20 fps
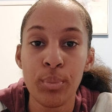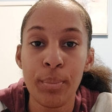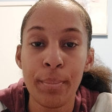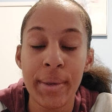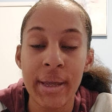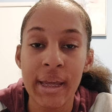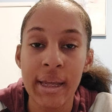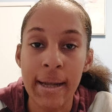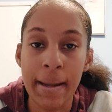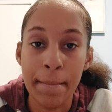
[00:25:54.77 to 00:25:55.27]

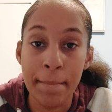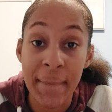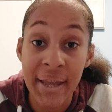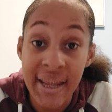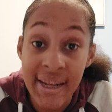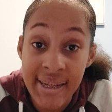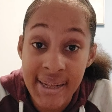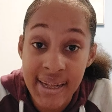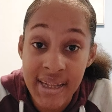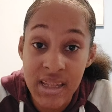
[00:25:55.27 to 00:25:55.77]
be
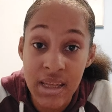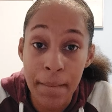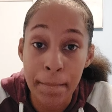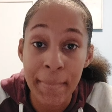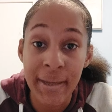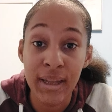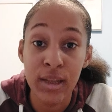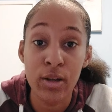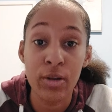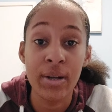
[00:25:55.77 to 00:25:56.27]
independent and
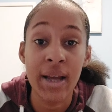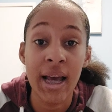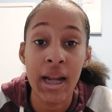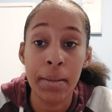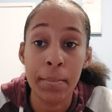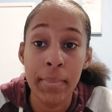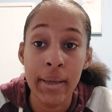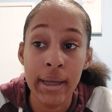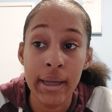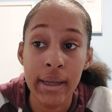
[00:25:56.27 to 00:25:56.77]
be learn how
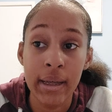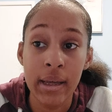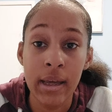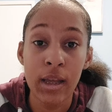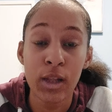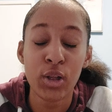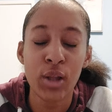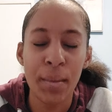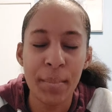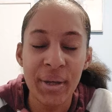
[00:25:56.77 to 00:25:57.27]
to be
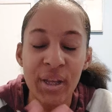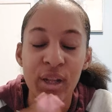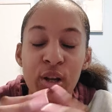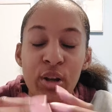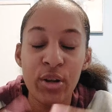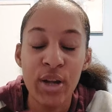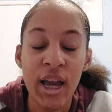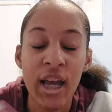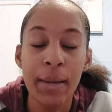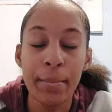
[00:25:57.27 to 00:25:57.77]
I mean
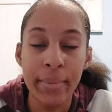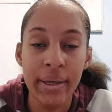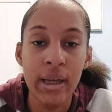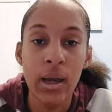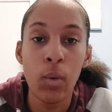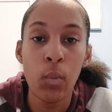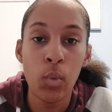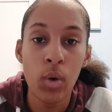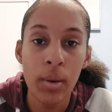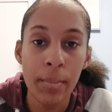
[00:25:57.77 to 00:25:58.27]
learn how to be
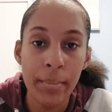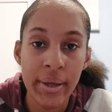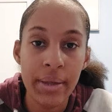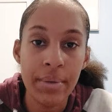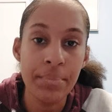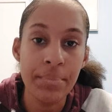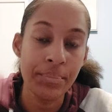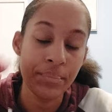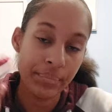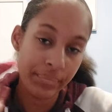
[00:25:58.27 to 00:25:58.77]
a
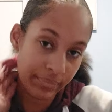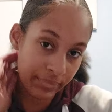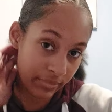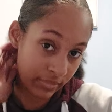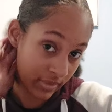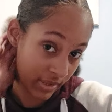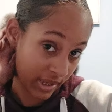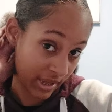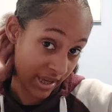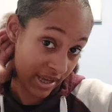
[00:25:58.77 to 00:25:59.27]
woman
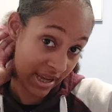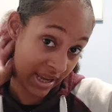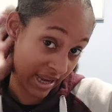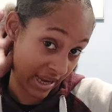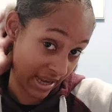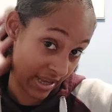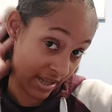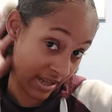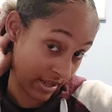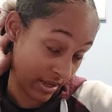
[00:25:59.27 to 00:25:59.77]

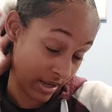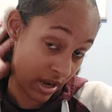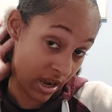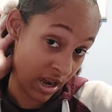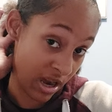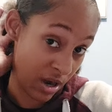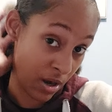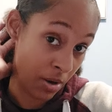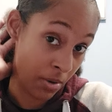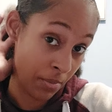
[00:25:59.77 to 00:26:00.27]
and
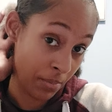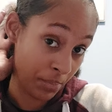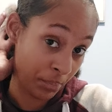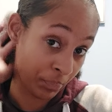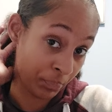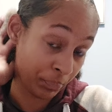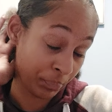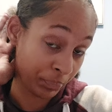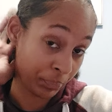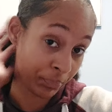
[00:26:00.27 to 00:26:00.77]

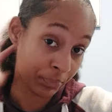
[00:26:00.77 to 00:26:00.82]
um